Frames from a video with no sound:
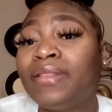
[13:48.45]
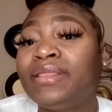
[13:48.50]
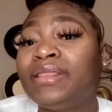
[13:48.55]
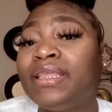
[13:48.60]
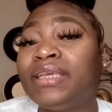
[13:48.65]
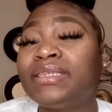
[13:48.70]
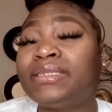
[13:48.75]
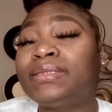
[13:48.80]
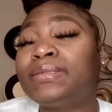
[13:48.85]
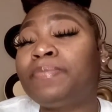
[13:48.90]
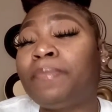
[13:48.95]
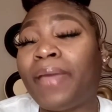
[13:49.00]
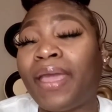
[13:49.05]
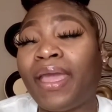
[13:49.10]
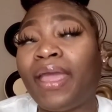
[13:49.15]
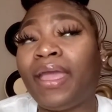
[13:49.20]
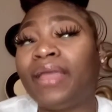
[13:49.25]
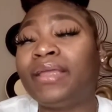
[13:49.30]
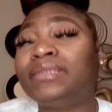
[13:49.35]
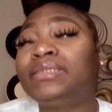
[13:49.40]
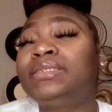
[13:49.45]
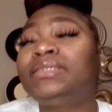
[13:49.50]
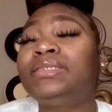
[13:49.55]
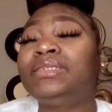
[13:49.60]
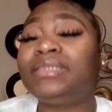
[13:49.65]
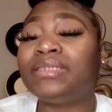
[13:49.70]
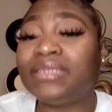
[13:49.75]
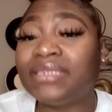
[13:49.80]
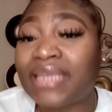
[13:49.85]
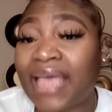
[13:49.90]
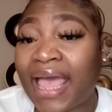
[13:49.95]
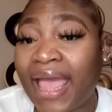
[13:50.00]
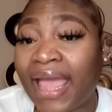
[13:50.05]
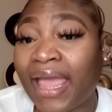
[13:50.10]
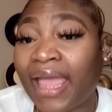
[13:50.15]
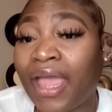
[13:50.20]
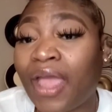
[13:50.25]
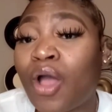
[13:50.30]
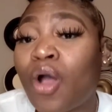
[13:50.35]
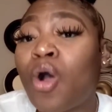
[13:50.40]
this man's
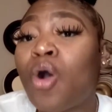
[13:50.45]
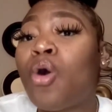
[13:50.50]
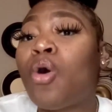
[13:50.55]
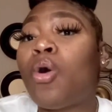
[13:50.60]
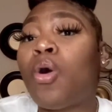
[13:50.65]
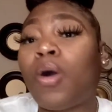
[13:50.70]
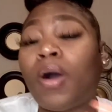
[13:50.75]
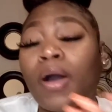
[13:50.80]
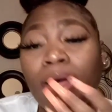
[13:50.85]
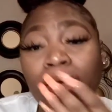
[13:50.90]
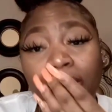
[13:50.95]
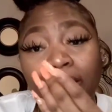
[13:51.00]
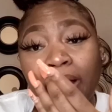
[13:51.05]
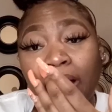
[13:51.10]
day or